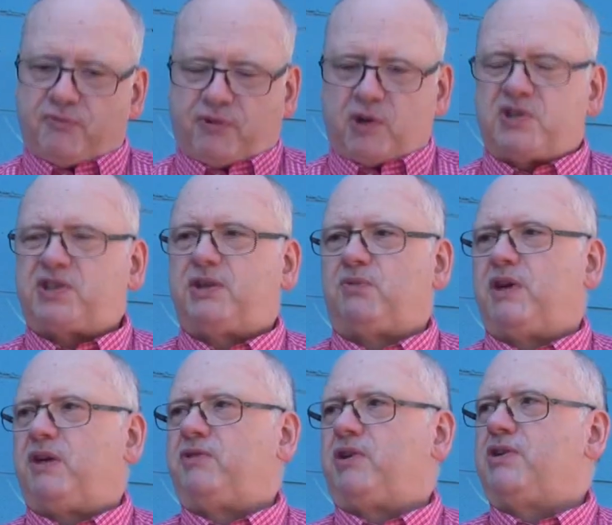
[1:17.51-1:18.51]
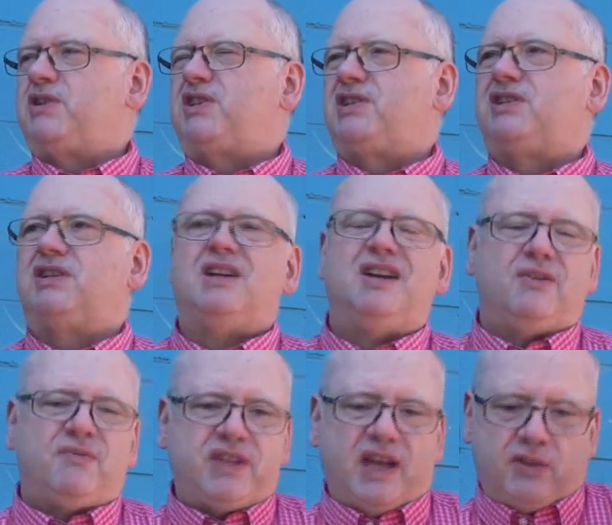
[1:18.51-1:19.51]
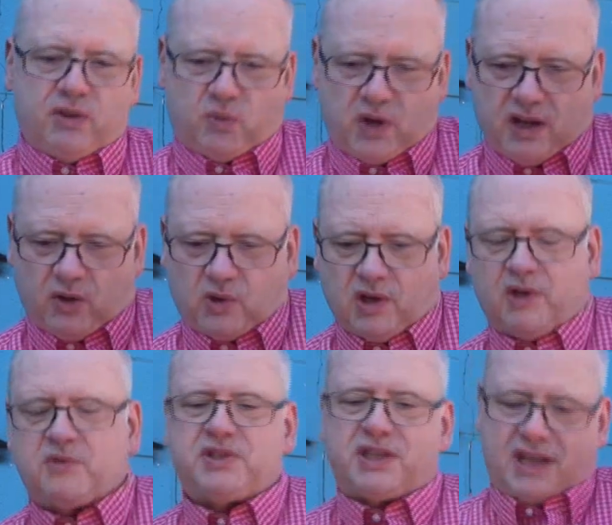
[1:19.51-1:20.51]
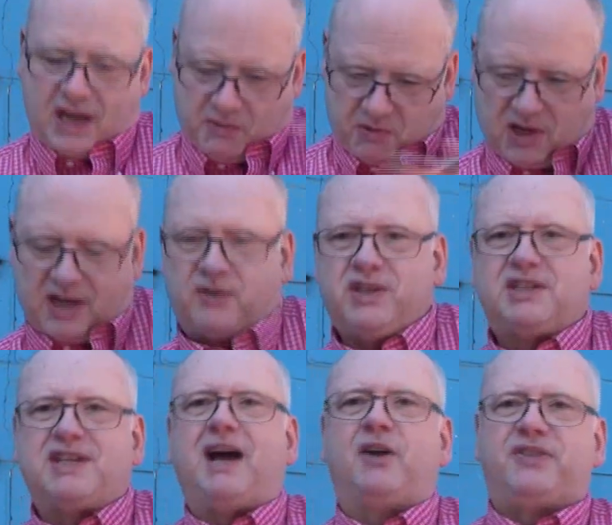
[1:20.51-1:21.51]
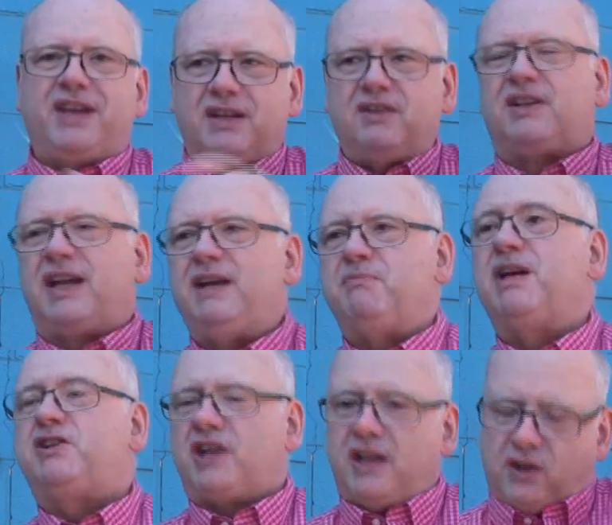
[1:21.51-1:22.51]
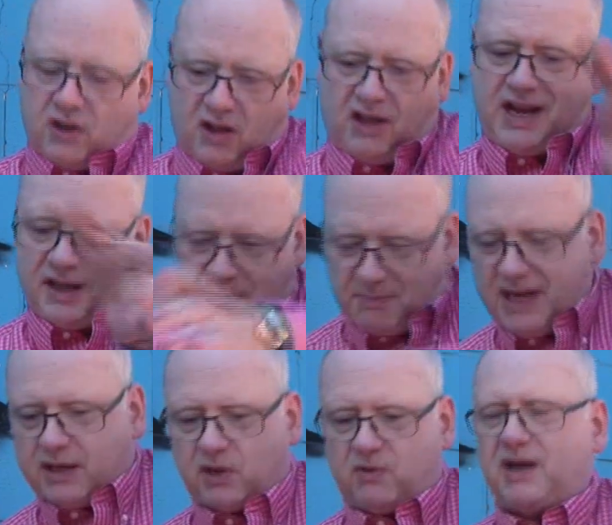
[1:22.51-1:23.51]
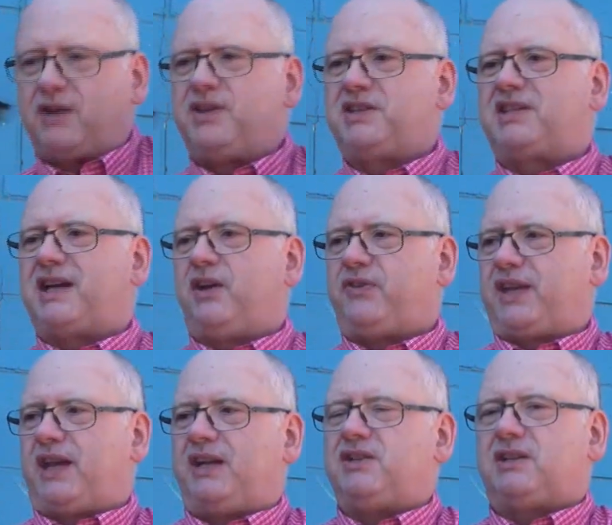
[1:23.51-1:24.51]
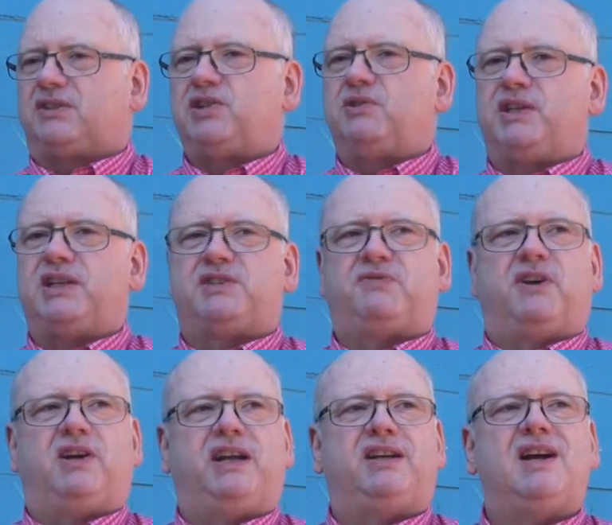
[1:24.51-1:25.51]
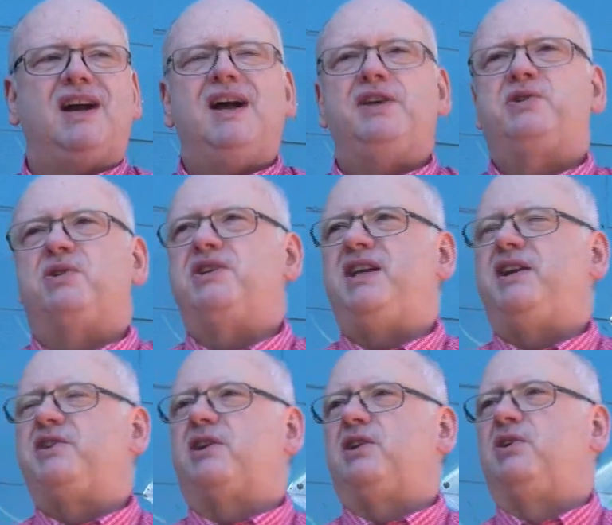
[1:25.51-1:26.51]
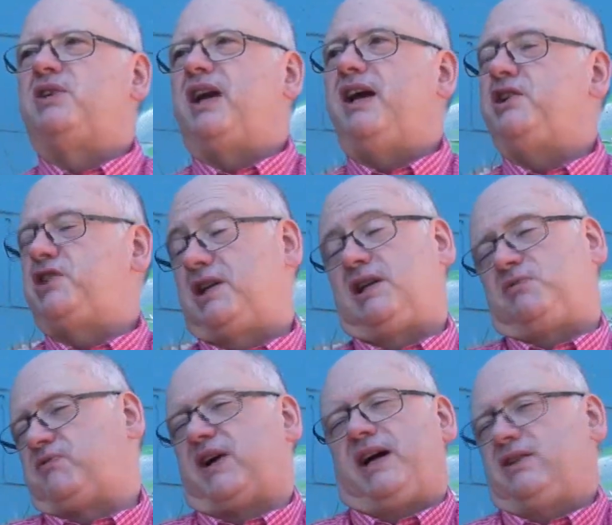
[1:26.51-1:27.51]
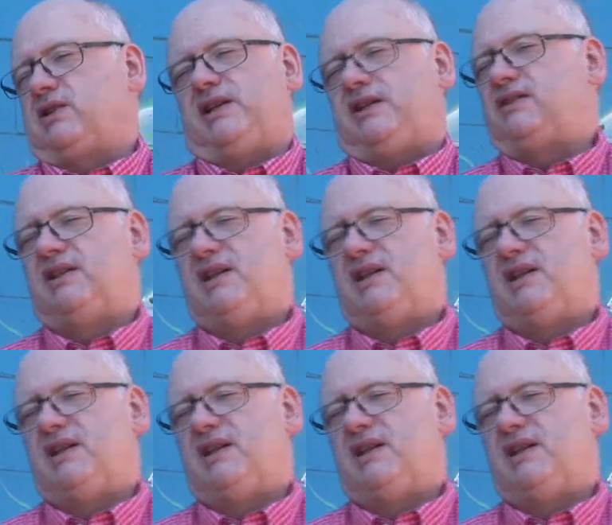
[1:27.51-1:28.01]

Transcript: First the rivers, then the railroads that came around the south end of Lake Michigan and all had to make it around the south end to this very strategic location, and finally